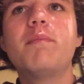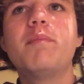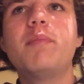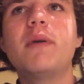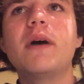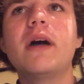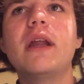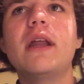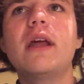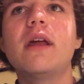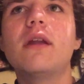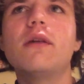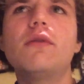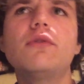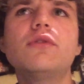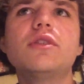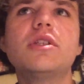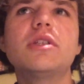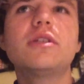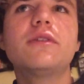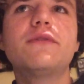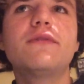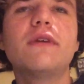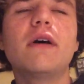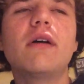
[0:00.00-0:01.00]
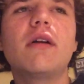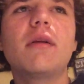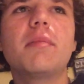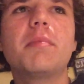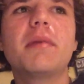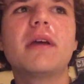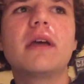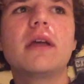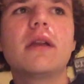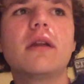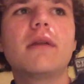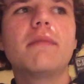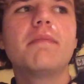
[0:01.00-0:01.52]
But it all just felt a
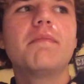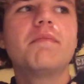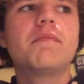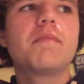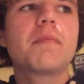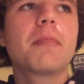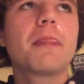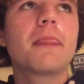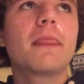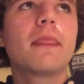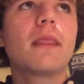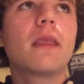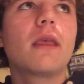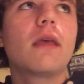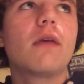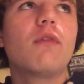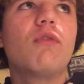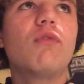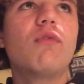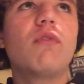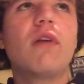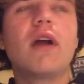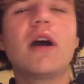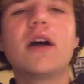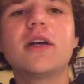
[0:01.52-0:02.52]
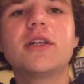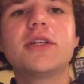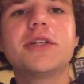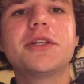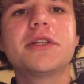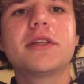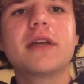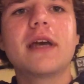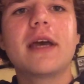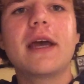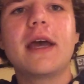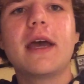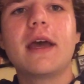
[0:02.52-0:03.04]
bit
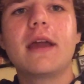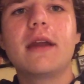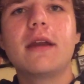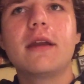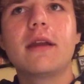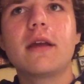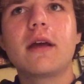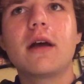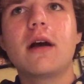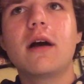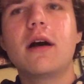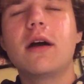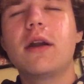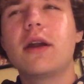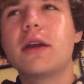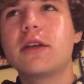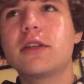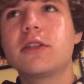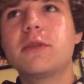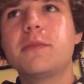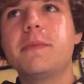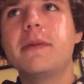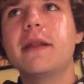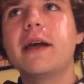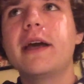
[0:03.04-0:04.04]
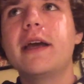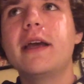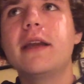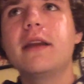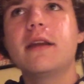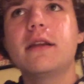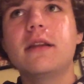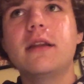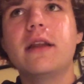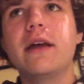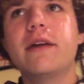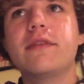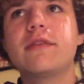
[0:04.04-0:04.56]
rushed and
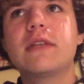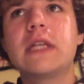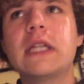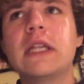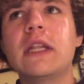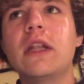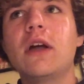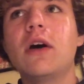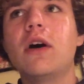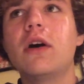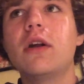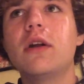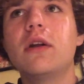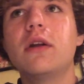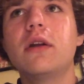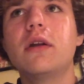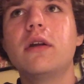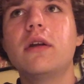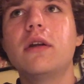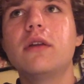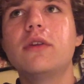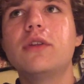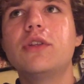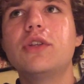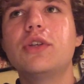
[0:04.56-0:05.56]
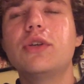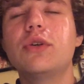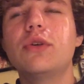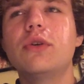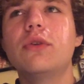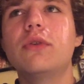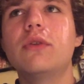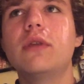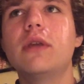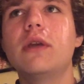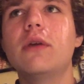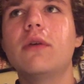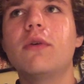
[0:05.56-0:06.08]
unexplained and left a lot
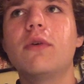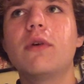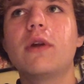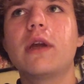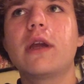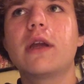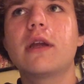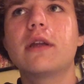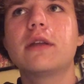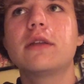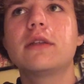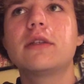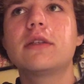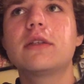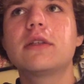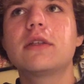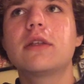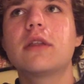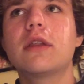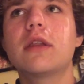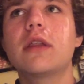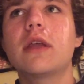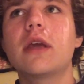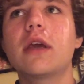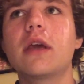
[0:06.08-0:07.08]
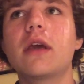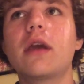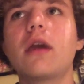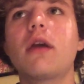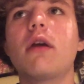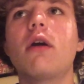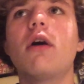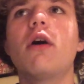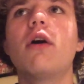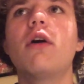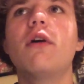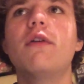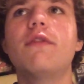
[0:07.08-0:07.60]
to the audience to think
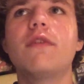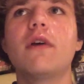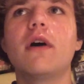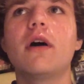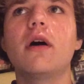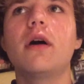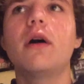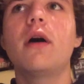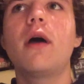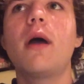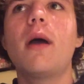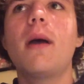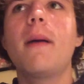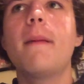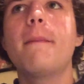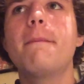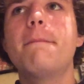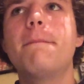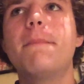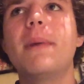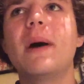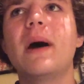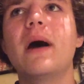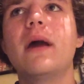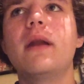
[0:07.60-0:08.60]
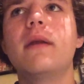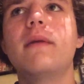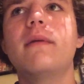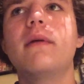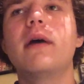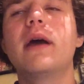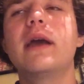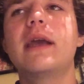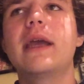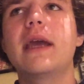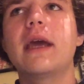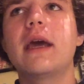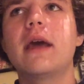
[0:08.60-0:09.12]
over. But
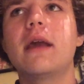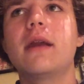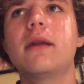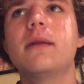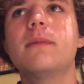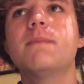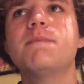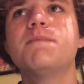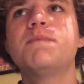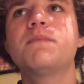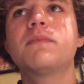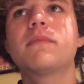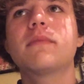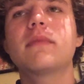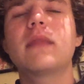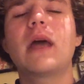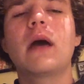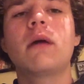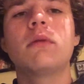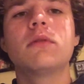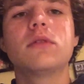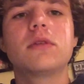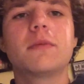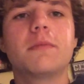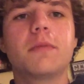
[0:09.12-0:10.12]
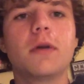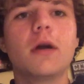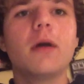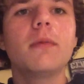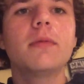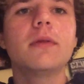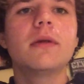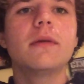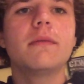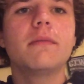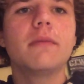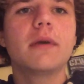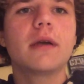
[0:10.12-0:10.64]
again, that was a
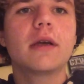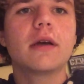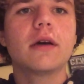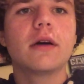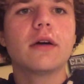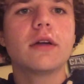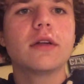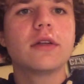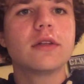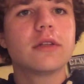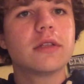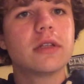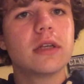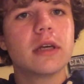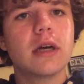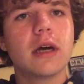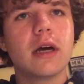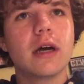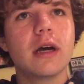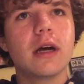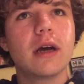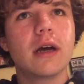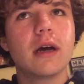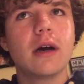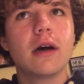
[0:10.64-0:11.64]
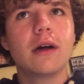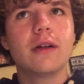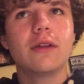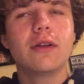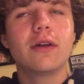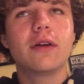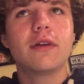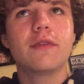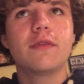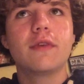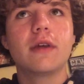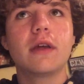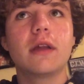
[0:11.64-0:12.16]
problem because a
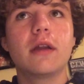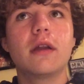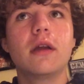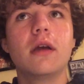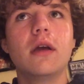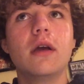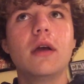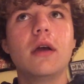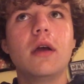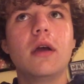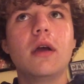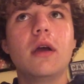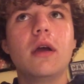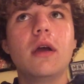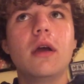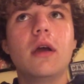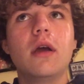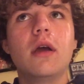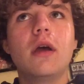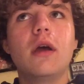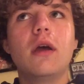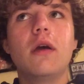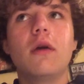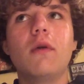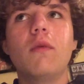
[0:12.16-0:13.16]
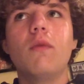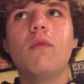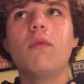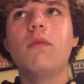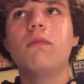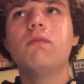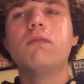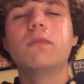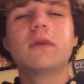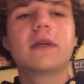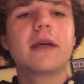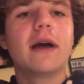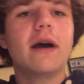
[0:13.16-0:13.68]
lot of it
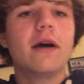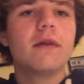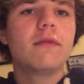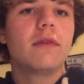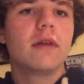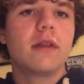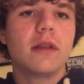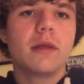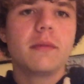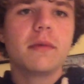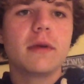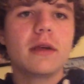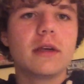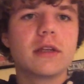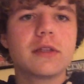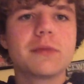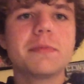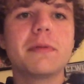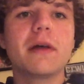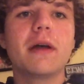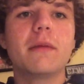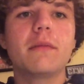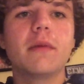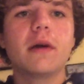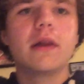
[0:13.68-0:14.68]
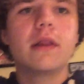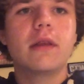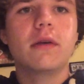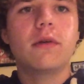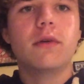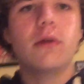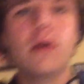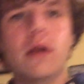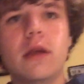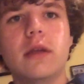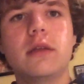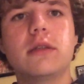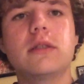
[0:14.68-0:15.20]
can't really be explained by the
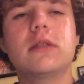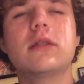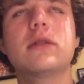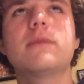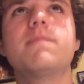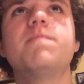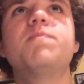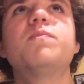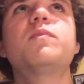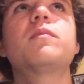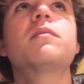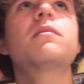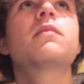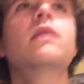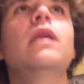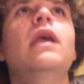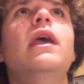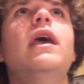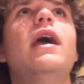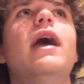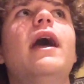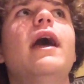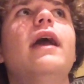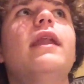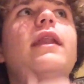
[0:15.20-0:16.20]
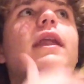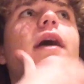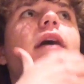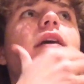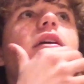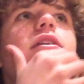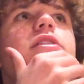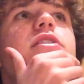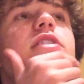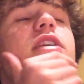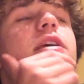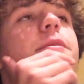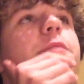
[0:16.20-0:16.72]
audience. And Now
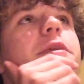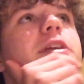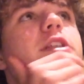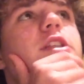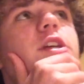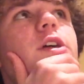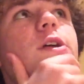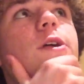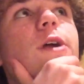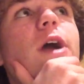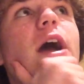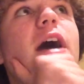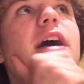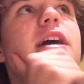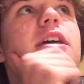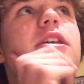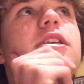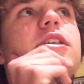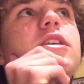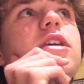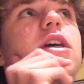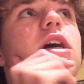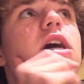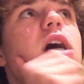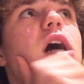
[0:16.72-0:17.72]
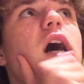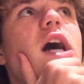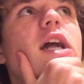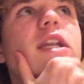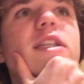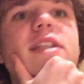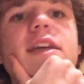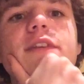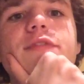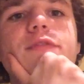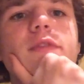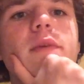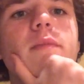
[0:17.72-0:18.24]
You See Me Too has a
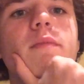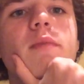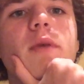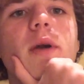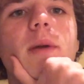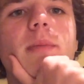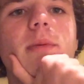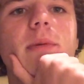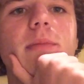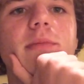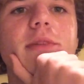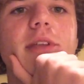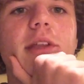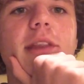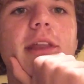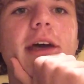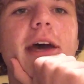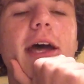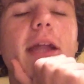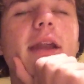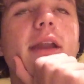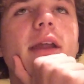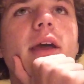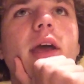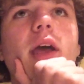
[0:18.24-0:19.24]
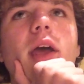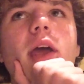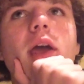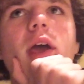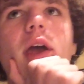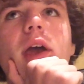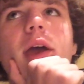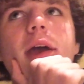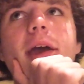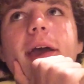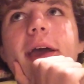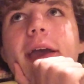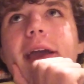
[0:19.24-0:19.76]
different problem to that.
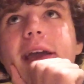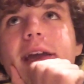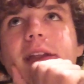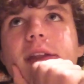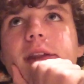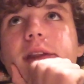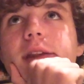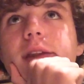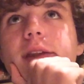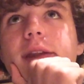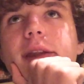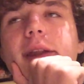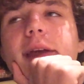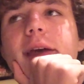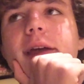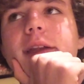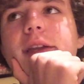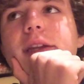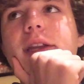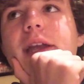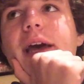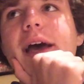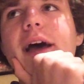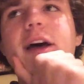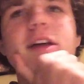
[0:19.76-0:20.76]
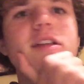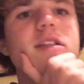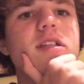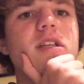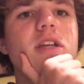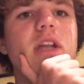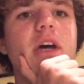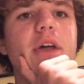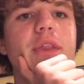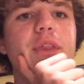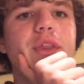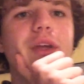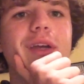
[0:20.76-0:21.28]
It has
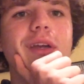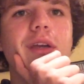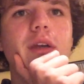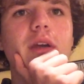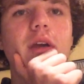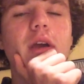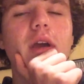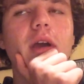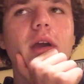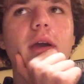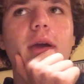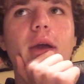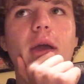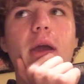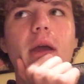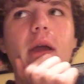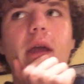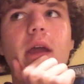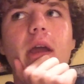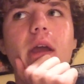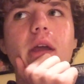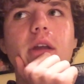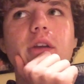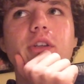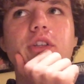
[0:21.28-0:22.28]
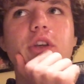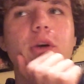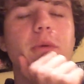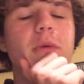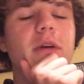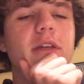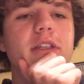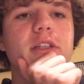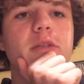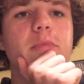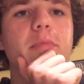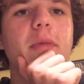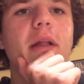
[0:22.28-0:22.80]
nothing to
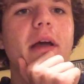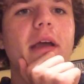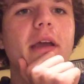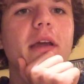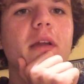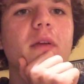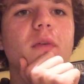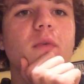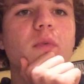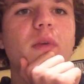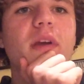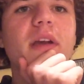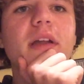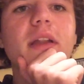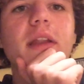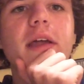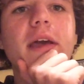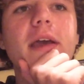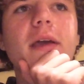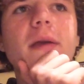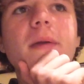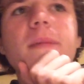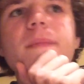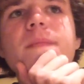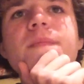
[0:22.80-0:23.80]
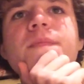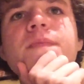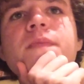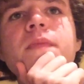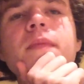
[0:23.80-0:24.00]
explain, really.